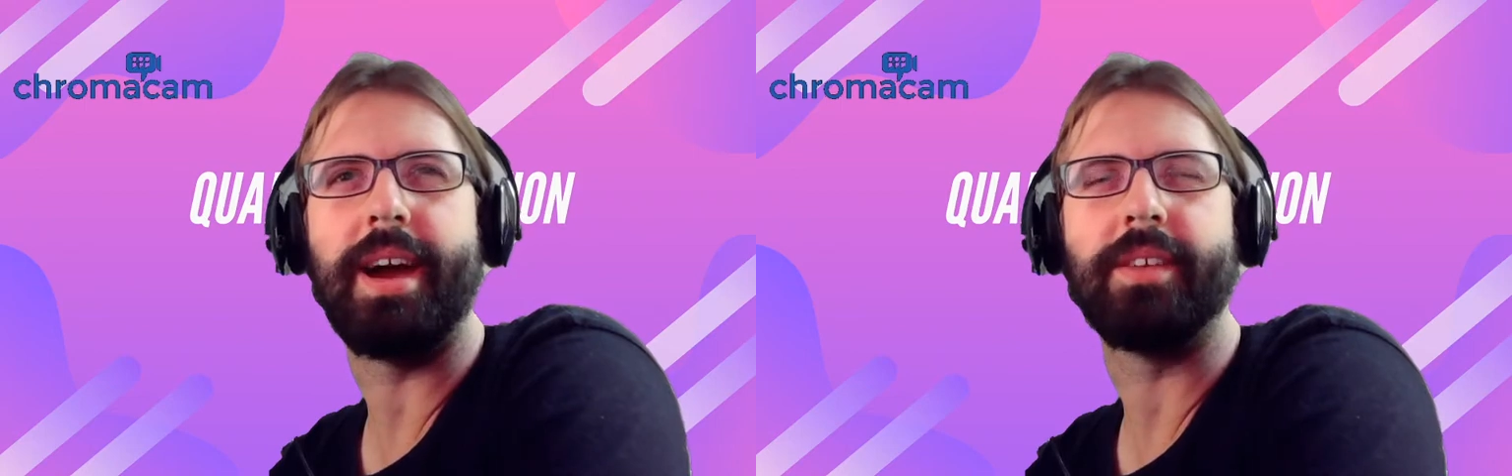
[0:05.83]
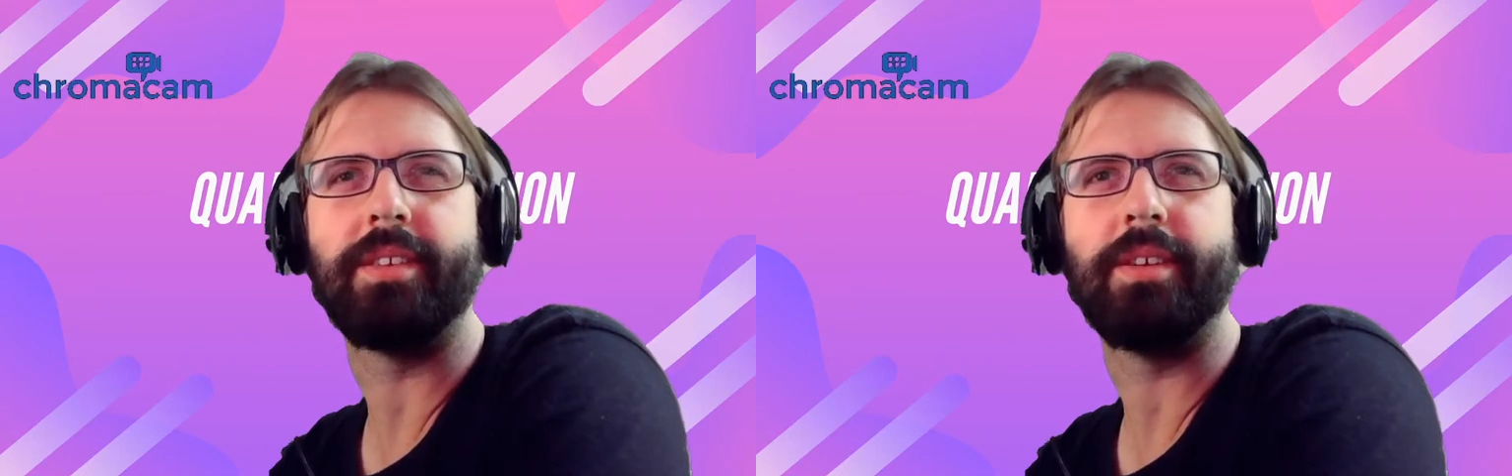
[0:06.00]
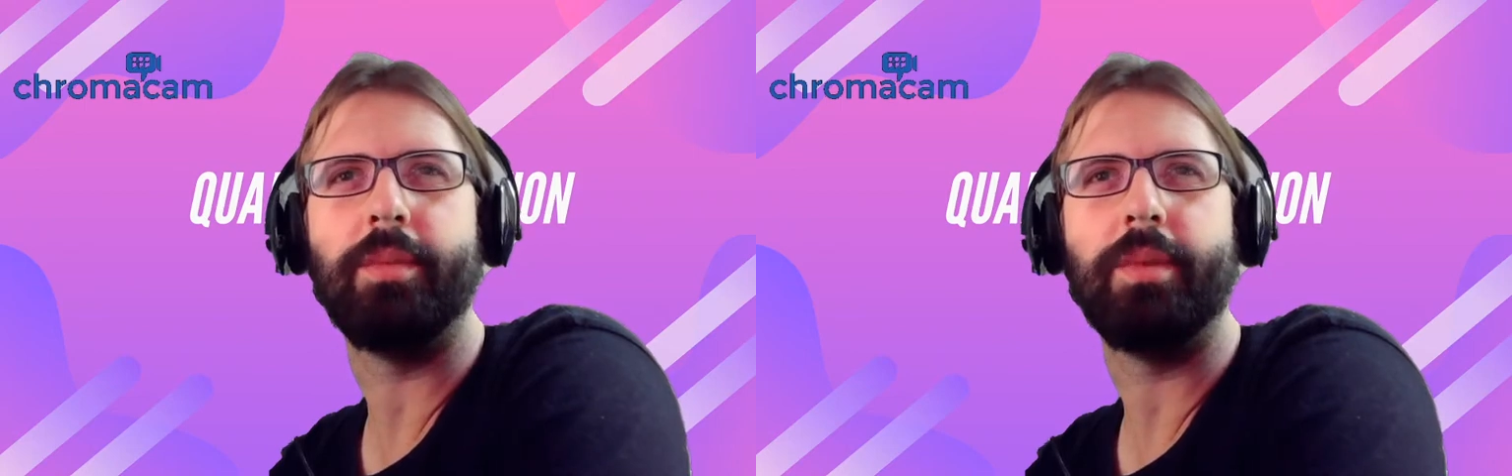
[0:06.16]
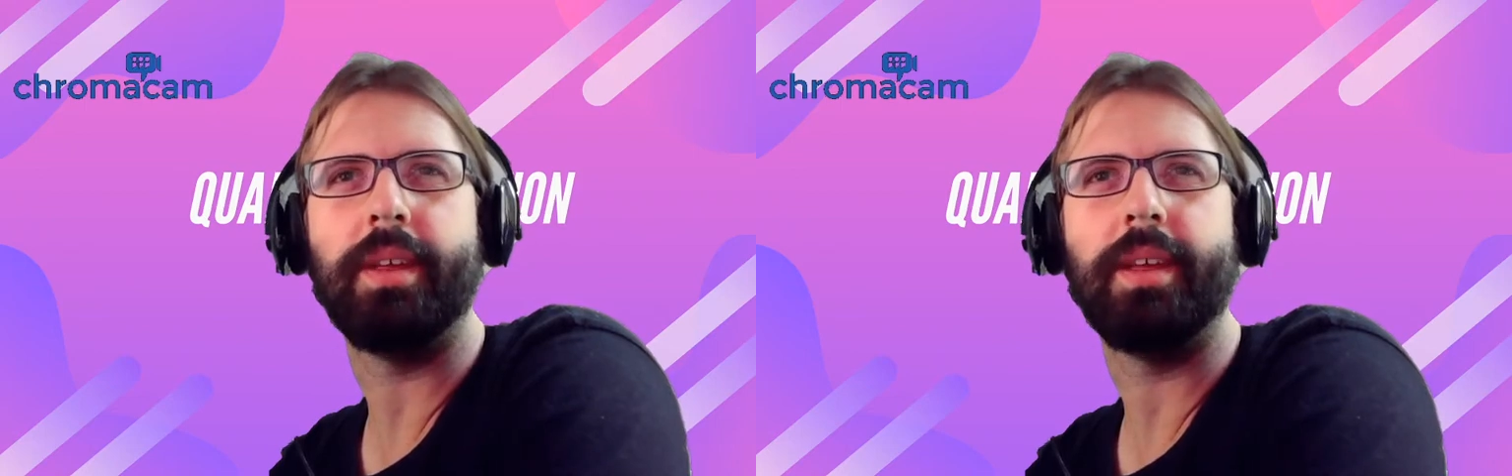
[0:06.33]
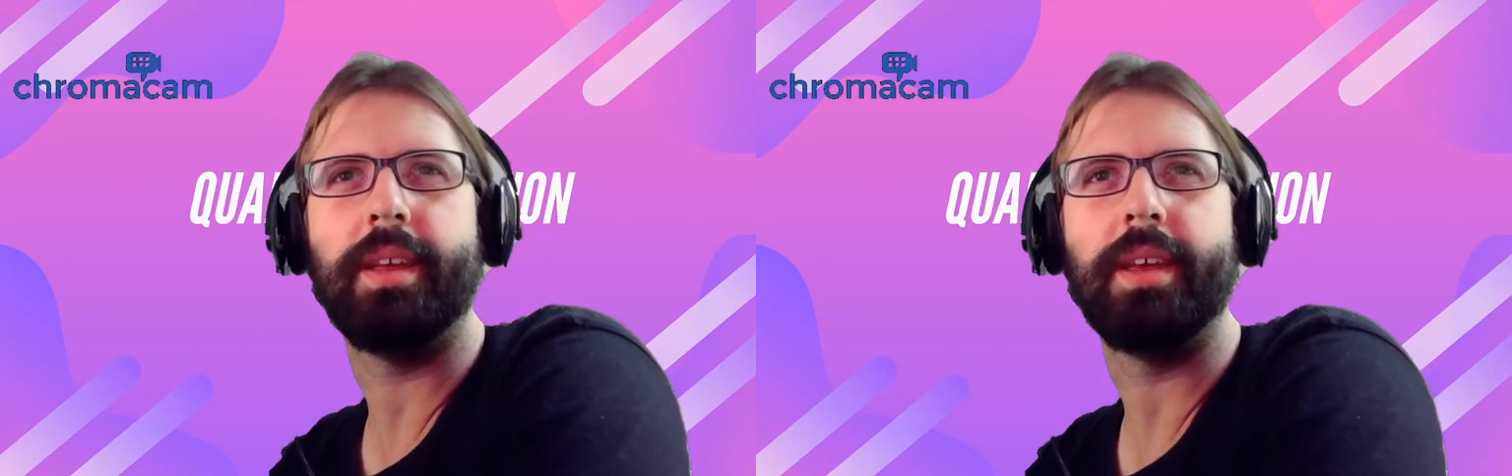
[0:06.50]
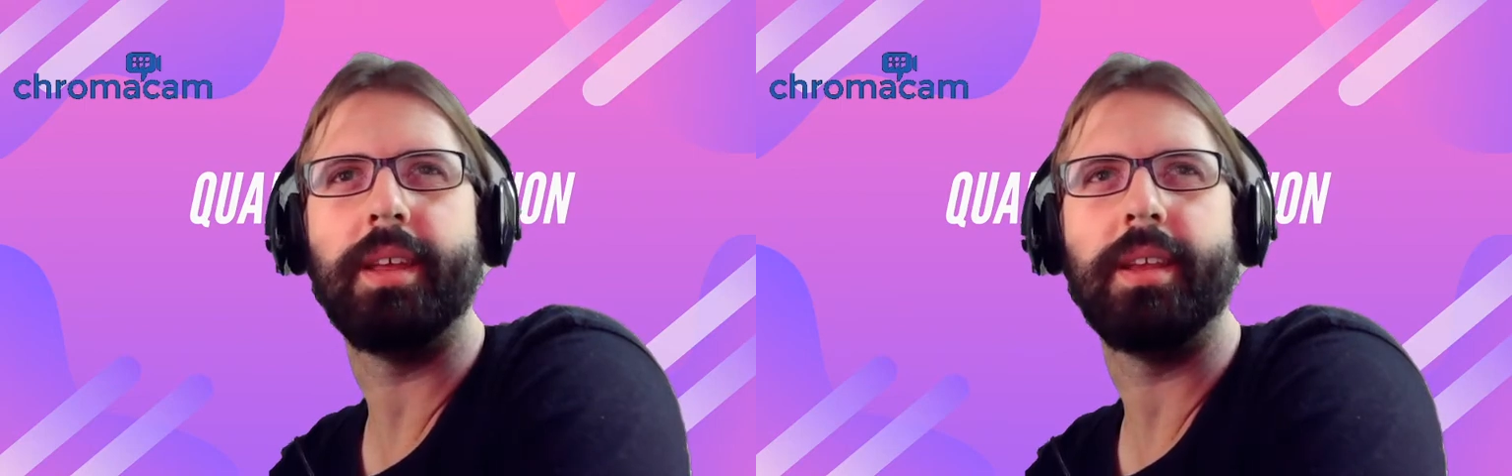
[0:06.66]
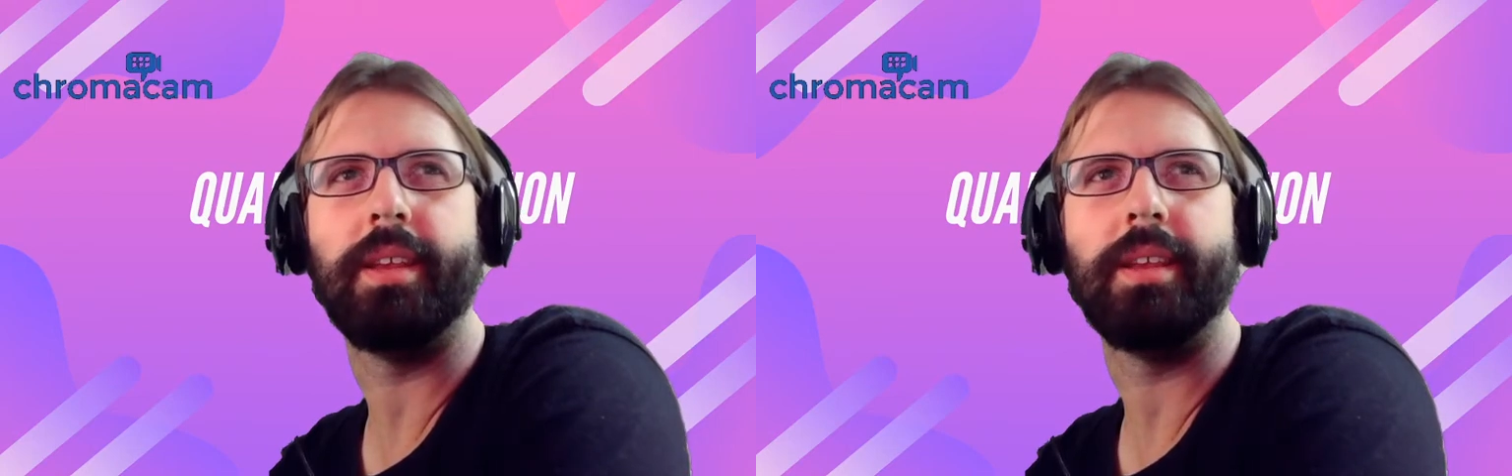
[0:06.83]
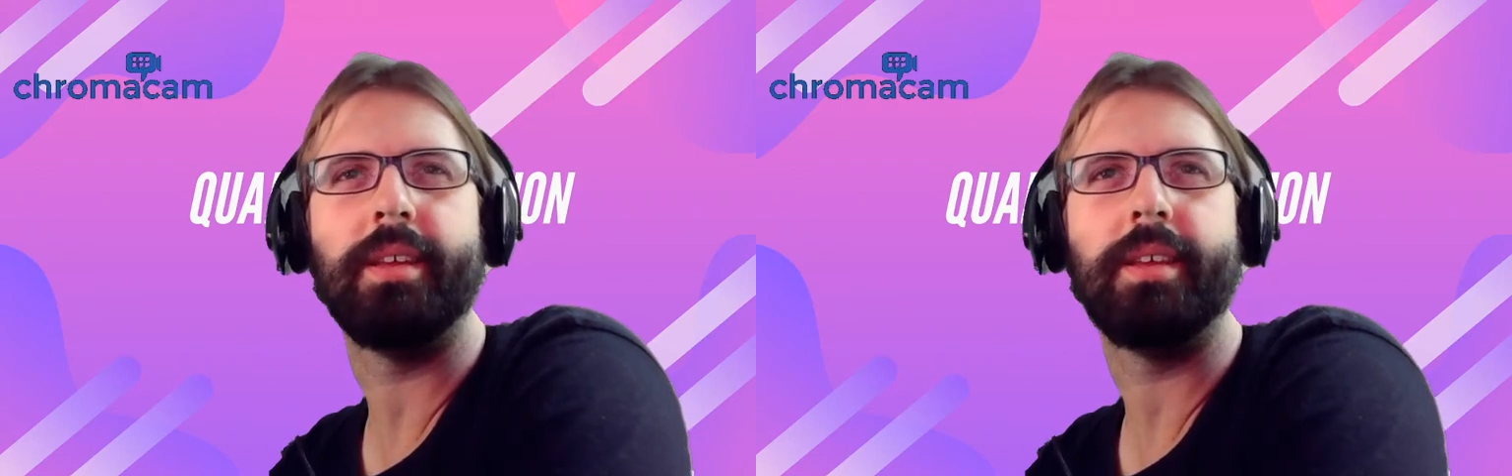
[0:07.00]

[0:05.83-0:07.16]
someone can